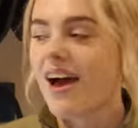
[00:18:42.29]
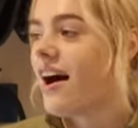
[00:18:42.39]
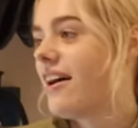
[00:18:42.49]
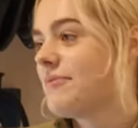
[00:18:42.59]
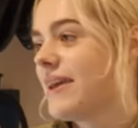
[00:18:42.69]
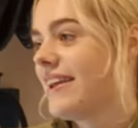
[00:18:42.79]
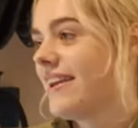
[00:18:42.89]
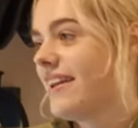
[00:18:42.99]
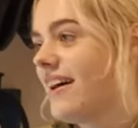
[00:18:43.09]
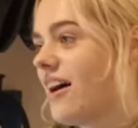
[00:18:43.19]
I
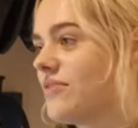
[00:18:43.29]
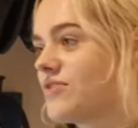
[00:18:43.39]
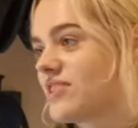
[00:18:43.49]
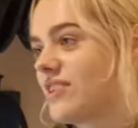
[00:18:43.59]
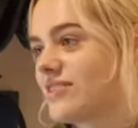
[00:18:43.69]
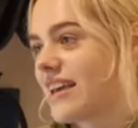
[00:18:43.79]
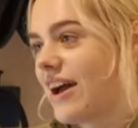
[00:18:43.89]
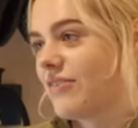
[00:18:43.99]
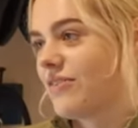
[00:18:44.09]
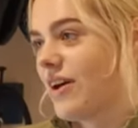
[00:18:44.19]
mean, I've just lost
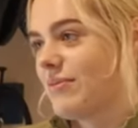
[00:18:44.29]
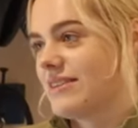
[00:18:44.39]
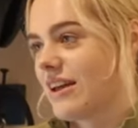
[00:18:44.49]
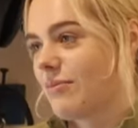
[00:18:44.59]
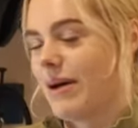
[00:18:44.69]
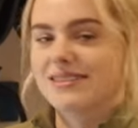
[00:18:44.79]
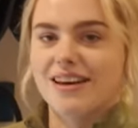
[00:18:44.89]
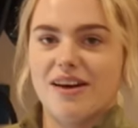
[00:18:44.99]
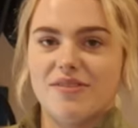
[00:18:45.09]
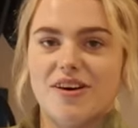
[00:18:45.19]
count of how many saddle pads
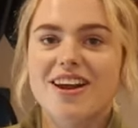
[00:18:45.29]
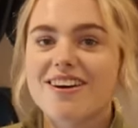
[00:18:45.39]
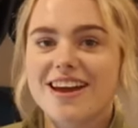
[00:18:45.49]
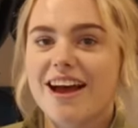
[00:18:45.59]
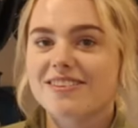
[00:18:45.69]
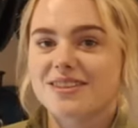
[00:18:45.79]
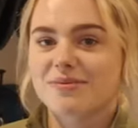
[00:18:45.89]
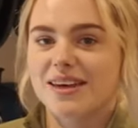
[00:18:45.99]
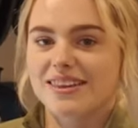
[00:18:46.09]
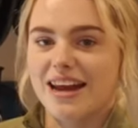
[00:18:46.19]
I have now. I know I counted
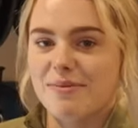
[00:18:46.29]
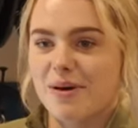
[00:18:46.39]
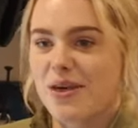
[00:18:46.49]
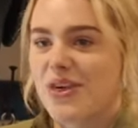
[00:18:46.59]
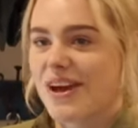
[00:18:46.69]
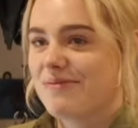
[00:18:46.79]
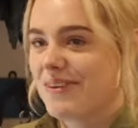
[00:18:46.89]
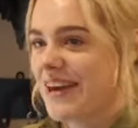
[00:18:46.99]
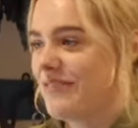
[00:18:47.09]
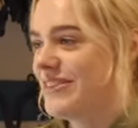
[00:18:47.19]
them the other day, but I think I've
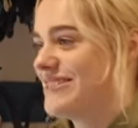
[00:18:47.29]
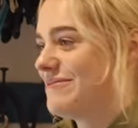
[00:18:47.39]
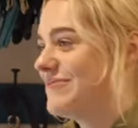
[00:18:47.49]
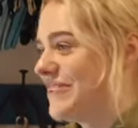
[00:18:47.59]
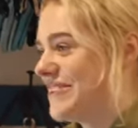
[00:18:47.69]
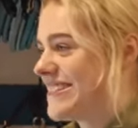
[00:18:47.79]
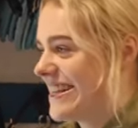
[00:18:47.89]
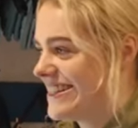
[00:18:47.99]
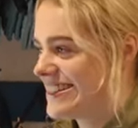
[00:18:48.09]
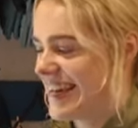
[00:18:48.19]
been given some more
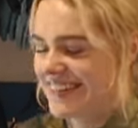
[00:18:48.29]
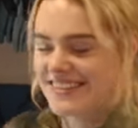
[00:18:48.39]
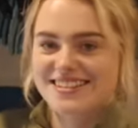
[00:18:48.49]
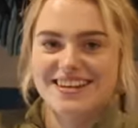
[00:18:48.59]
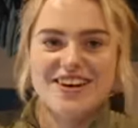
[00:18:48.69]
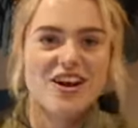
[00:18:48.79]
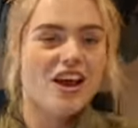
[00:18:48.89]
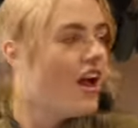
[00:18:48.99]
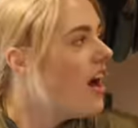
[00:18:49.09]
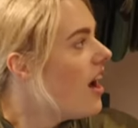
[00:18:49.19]
since then. So
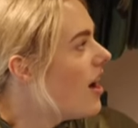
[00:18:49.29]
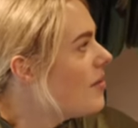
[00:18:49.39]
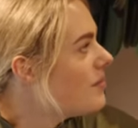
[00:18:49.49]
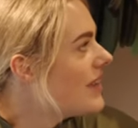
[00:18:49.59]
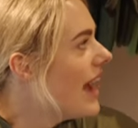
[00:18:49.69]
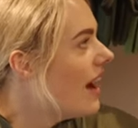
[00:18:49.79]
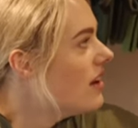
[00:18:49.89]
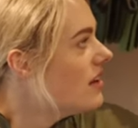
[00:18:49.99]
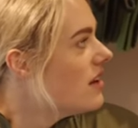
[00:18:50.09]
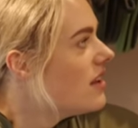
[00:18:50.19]

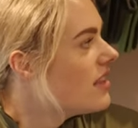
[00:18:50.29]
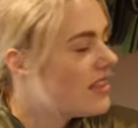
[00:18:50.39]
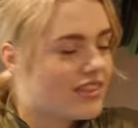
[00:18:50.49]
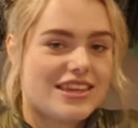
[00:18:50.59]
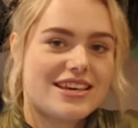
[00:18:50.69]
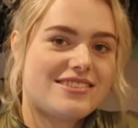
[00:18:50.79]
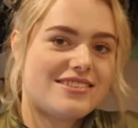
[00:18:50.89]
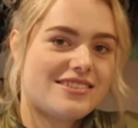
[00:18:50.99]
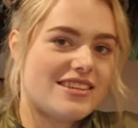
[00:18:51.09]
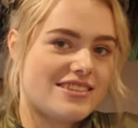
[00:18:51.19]
yeah,
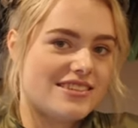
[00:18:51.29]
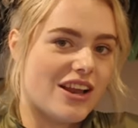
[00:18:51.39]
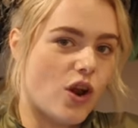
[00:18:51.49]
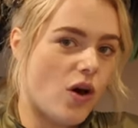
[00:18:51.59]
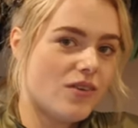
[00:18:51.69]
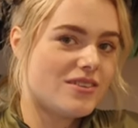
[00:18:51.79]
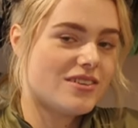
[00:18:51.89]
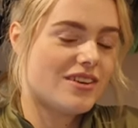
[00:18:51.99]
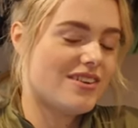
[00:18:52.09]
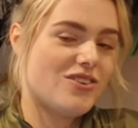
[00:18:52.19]
this is a
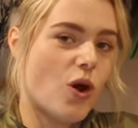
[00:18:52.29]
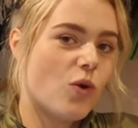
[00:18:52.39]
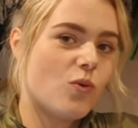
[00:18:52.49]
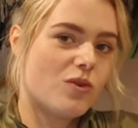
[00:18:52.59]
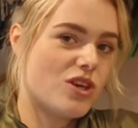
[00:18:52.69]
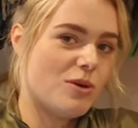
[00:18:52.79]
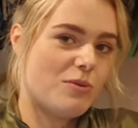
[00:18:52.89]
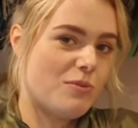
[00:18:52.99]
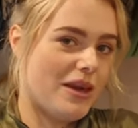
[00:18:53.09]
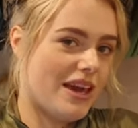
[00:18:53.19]
lot. No
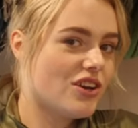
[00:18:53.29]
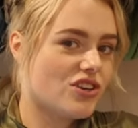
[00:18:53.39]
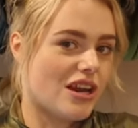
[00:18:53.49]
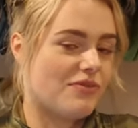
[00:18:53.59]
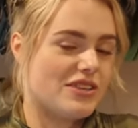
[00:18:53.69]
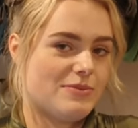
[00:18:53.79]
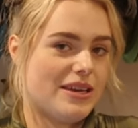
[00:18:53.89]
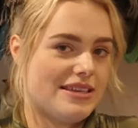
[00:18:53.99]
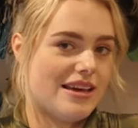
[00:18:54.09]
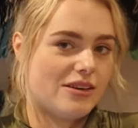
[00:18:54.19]
human being should have this
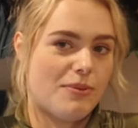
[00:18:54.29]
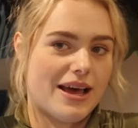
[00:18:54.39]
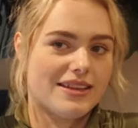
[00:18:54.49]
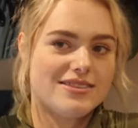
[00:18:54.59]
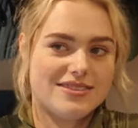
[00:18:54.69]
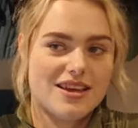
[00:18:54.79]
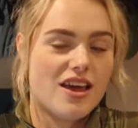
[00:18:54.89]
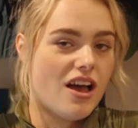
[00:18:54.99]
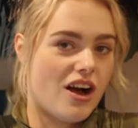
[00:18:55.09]
many saddle pads.